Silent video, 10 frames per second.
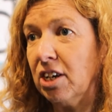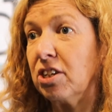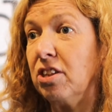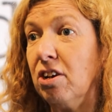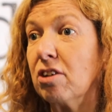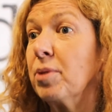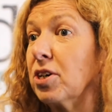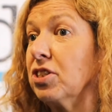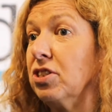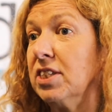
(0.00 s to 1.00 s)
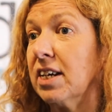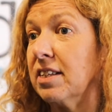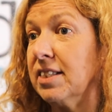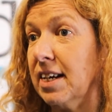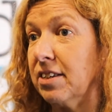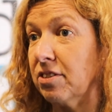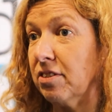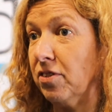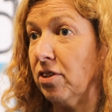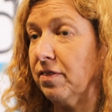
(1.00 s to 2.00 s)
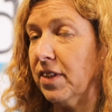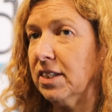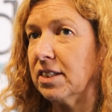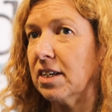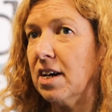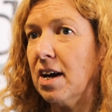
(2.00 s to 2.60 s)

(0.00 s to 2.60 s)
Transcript: to the young person who's at the centre of all of this.